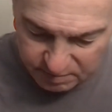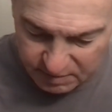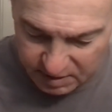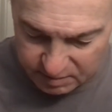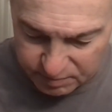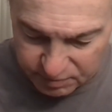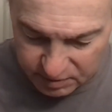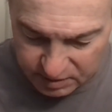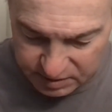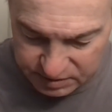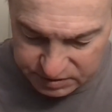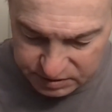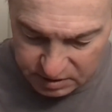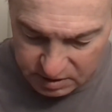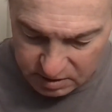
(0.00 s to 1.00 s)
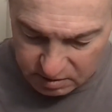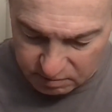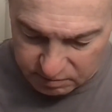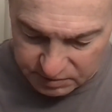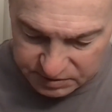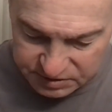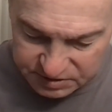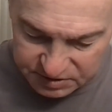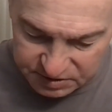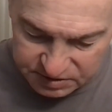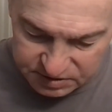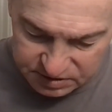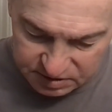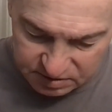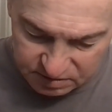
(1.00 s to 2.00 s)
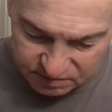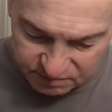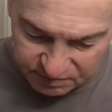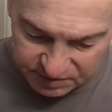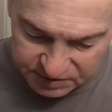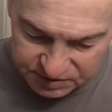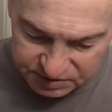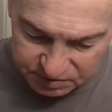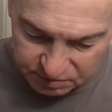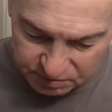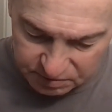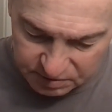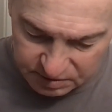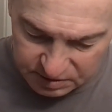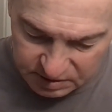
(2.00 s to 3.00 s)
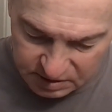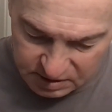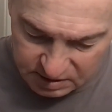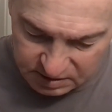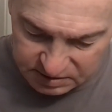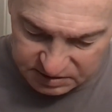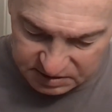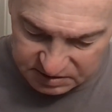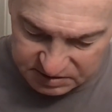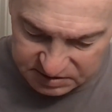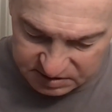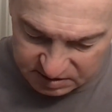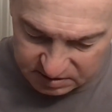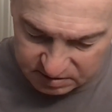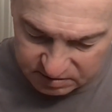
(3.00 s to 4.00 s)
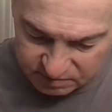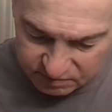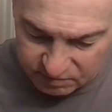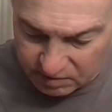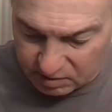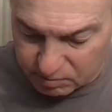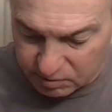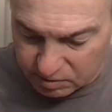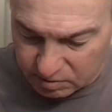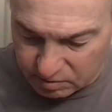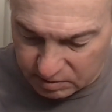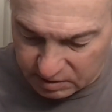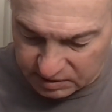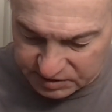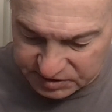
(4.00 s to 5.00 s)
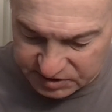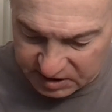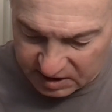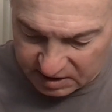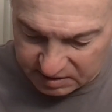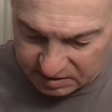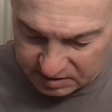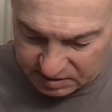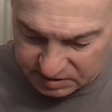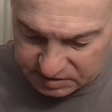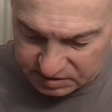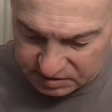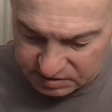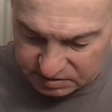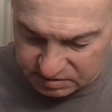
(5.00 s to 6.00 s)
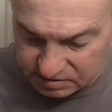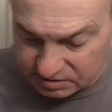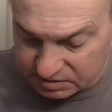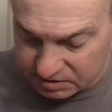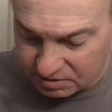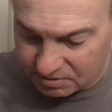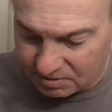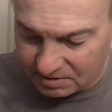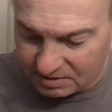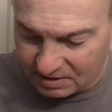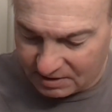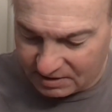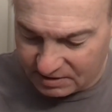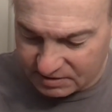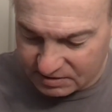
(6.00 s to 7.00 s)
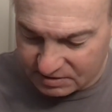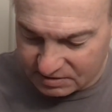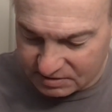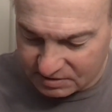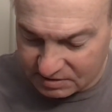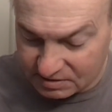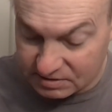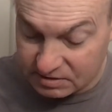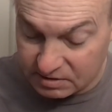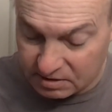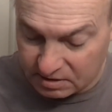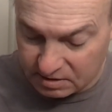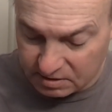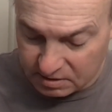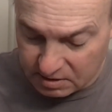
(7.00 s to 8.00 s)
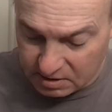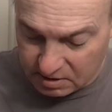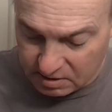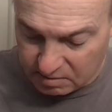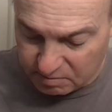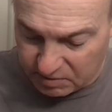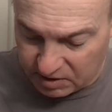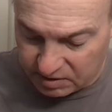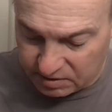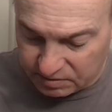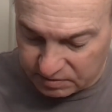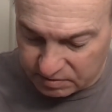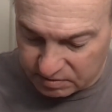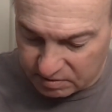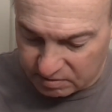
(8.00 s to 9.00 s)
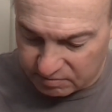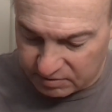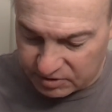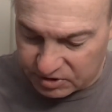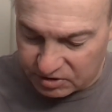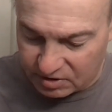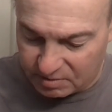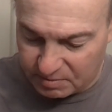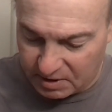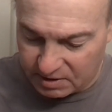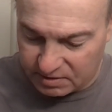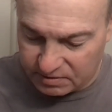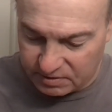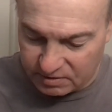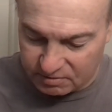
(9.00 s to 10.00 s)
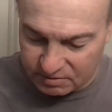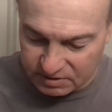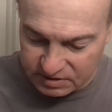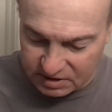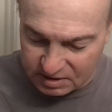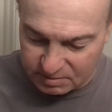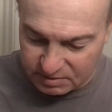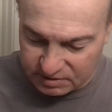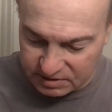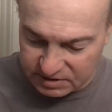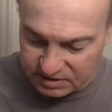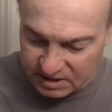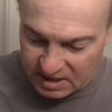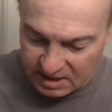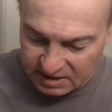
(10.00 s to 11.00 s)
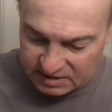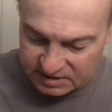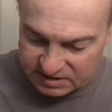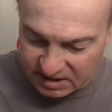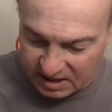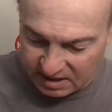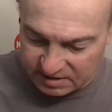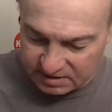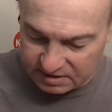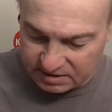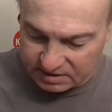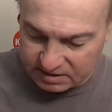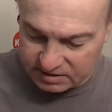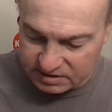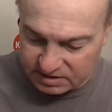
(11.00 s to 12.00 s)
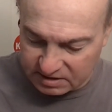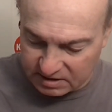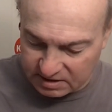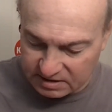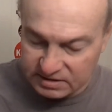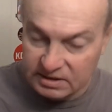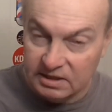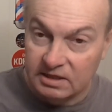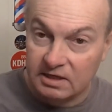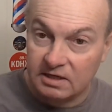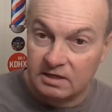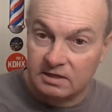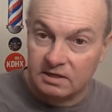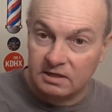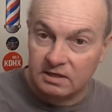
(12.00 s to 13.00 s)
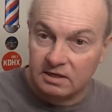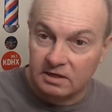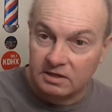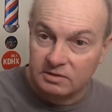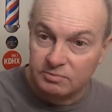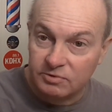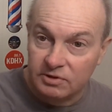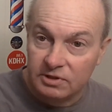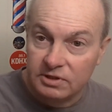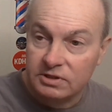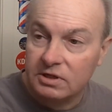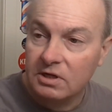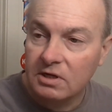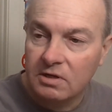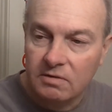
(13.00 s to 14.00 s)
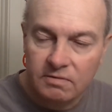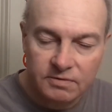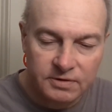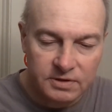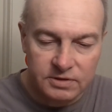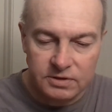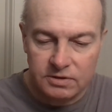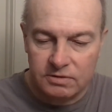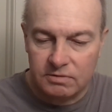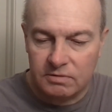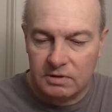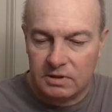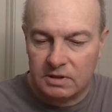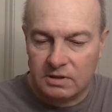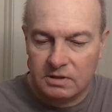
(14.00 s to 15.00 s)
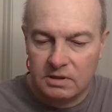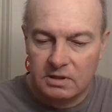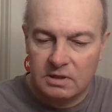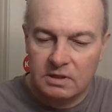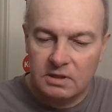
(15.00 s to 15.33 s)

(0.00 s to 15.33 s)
then my brush was this restored, it says set in rubber, Sanax, sterilized, it says, yeah, originally made in the USA, but this Sanax, S-A-N-A-X brush with a new, I